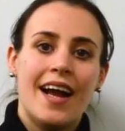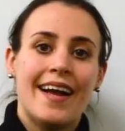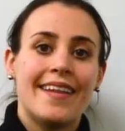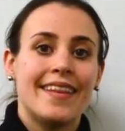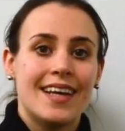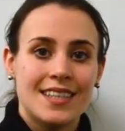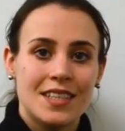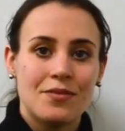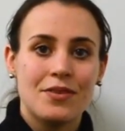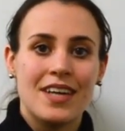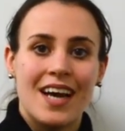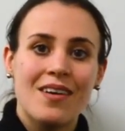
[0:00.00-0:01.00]
And
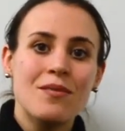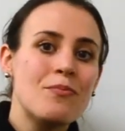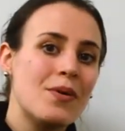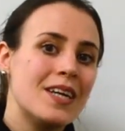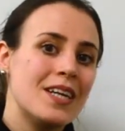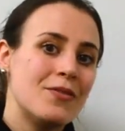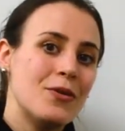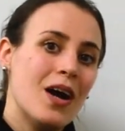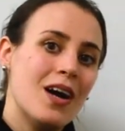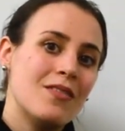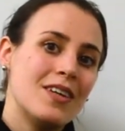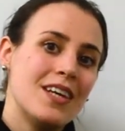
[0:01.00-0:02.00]
that's it for now, but if
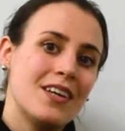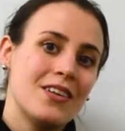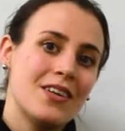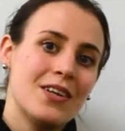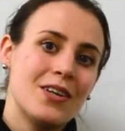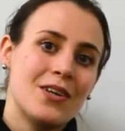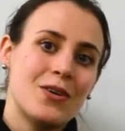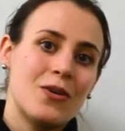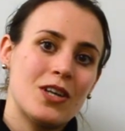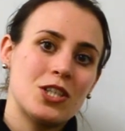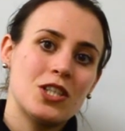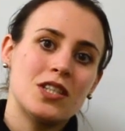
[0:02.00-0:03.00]
you have any
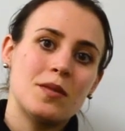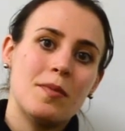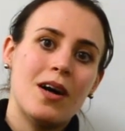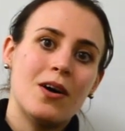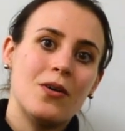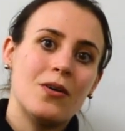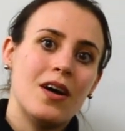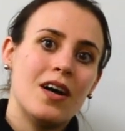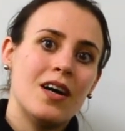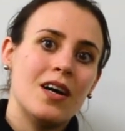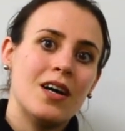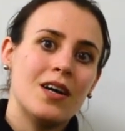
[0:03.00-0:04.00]
other questions about
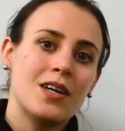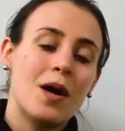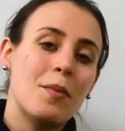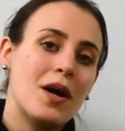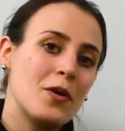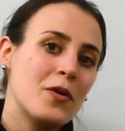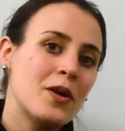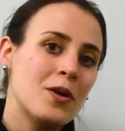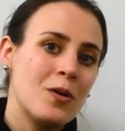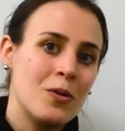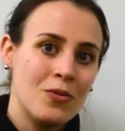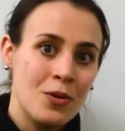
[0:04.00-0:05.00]

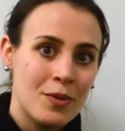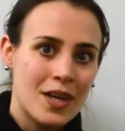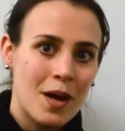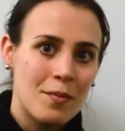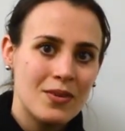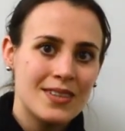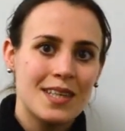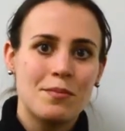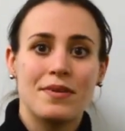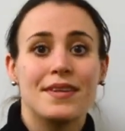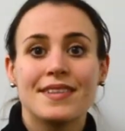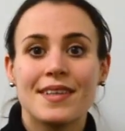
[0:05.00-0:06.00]
compottery or
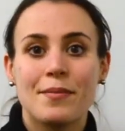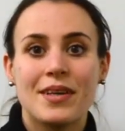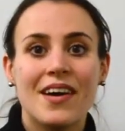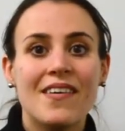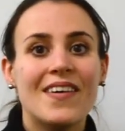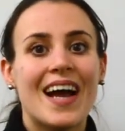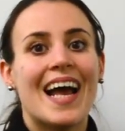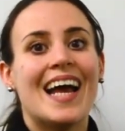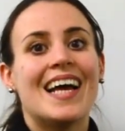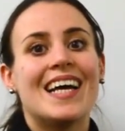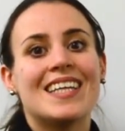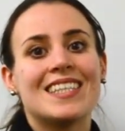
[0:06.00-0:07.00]
vermicomposting, please let me know,
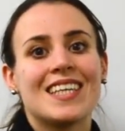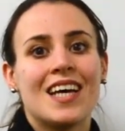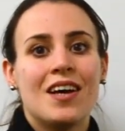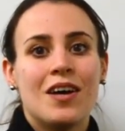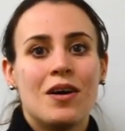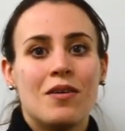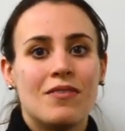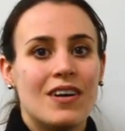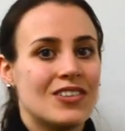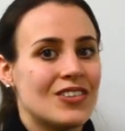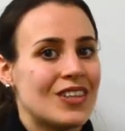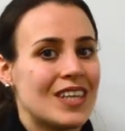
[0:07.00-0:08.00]
and
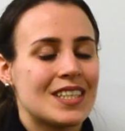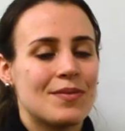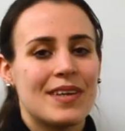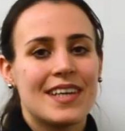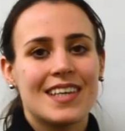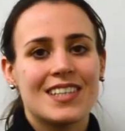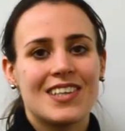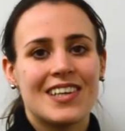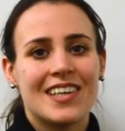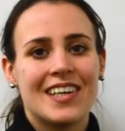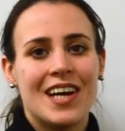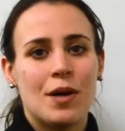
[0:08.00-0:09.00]
follow the link to my
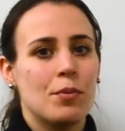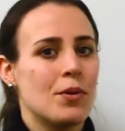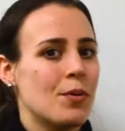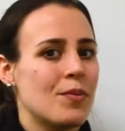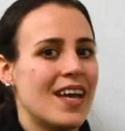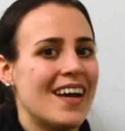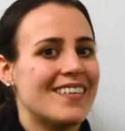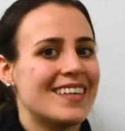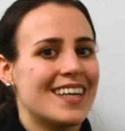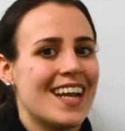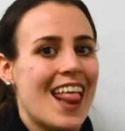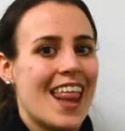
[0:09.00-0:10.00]
Kickstarter, help a wormy
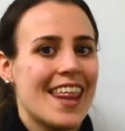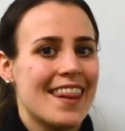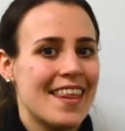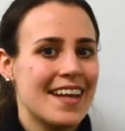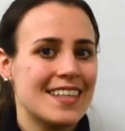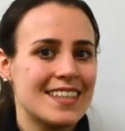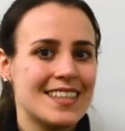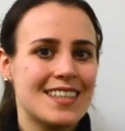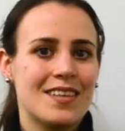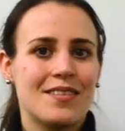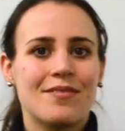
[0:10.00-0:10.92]
out. Thanks!